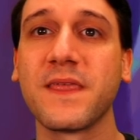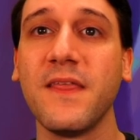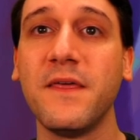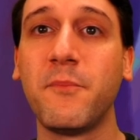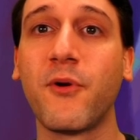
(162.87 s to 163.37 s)

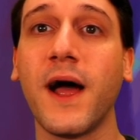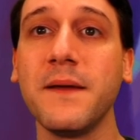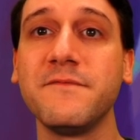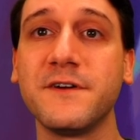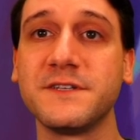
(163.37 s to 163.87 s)
The
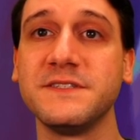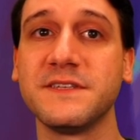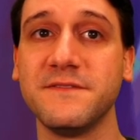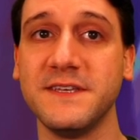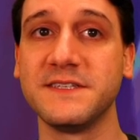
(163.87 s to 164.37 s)
prime versions
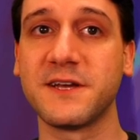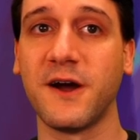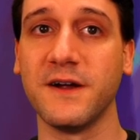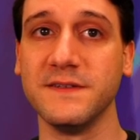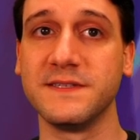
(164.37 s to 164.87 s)
of these
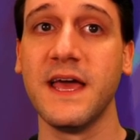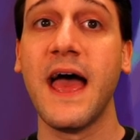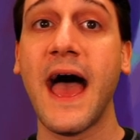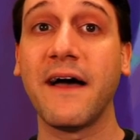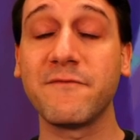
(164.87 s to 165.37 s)
cards
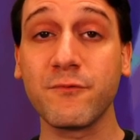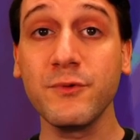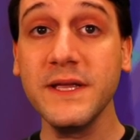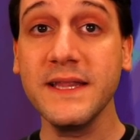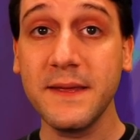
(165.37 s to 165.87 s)
have
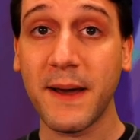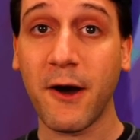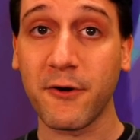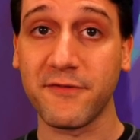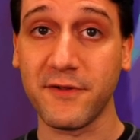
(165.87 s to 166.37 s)
really
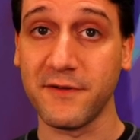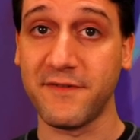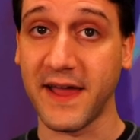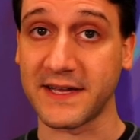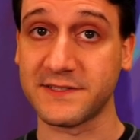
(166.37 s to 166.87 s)
powerful
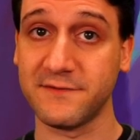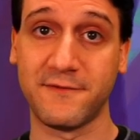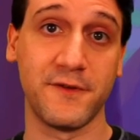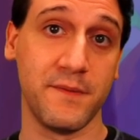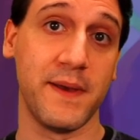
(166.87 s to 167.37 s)
effects
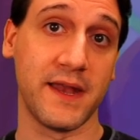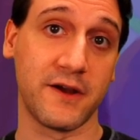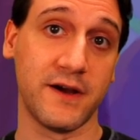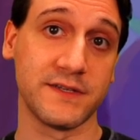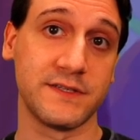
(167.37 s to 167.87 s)
for the mana
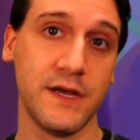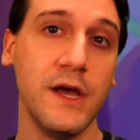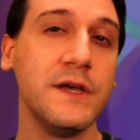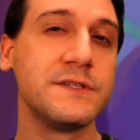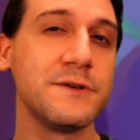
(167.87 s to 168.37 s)
cost,
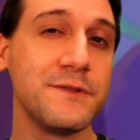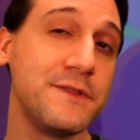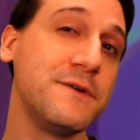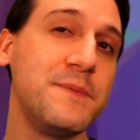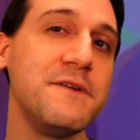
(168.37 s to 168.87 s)
so
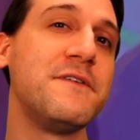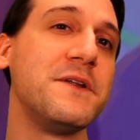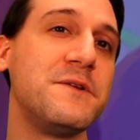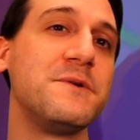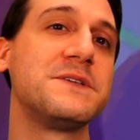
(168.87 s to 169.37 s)
they'll be fun
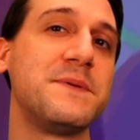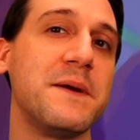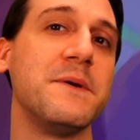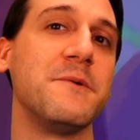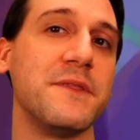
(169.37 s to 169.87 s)
to
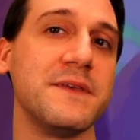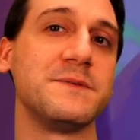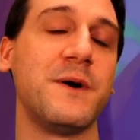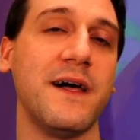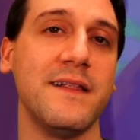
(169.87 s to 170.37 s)
experiment with as
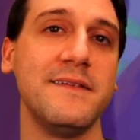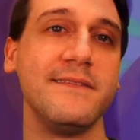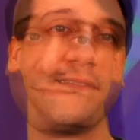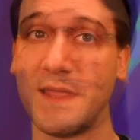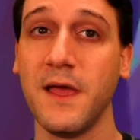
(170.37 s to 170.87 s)
well.
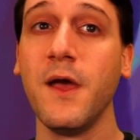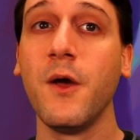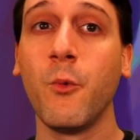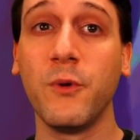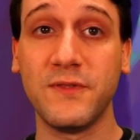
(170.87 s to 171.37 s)

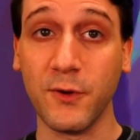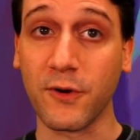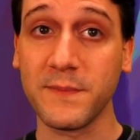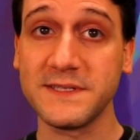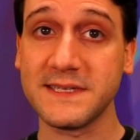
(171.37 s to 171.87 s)
With
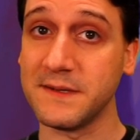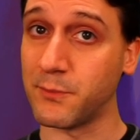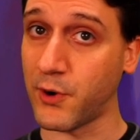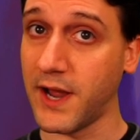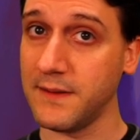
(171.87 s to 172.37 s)
Dormant and
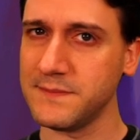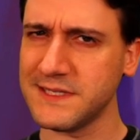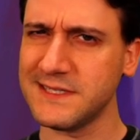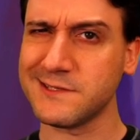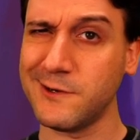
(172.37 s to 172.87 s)
primes,
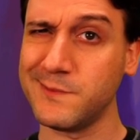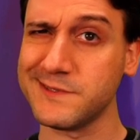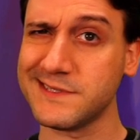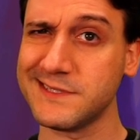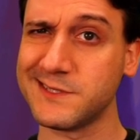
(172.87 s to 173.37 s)
it's
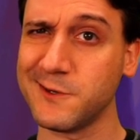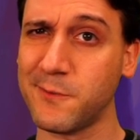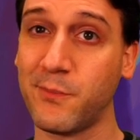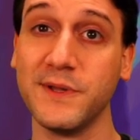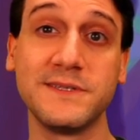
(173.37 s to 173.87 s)
almost as though
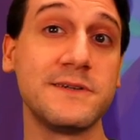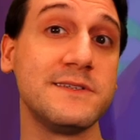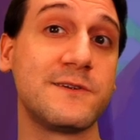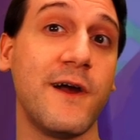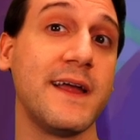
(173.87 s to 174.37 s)
Blizzard is
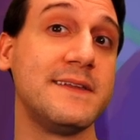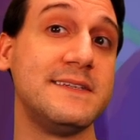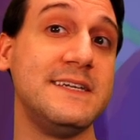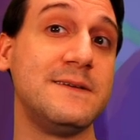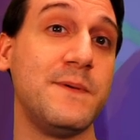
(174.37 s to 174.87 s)
trying to
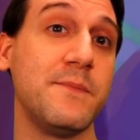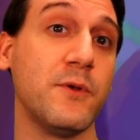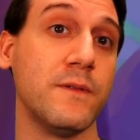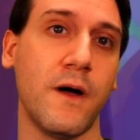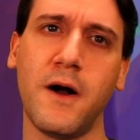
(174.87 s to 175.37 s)
teach
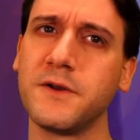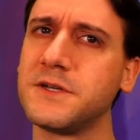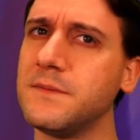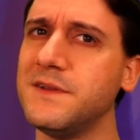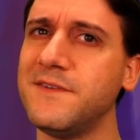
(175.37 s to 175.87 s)
people
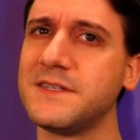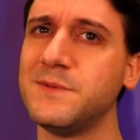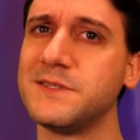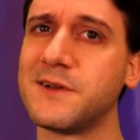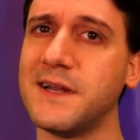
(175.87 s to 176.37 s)
long-term
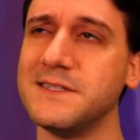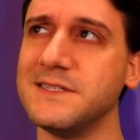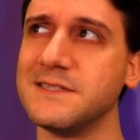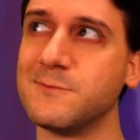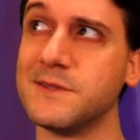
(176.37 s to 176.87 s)
investment
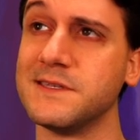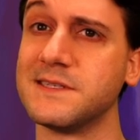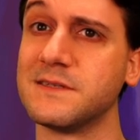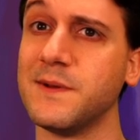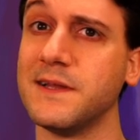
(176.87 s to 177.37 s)
strategies with this
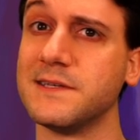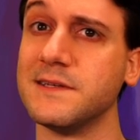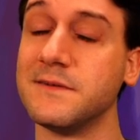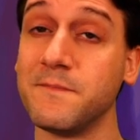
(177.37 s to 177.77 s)
expansion.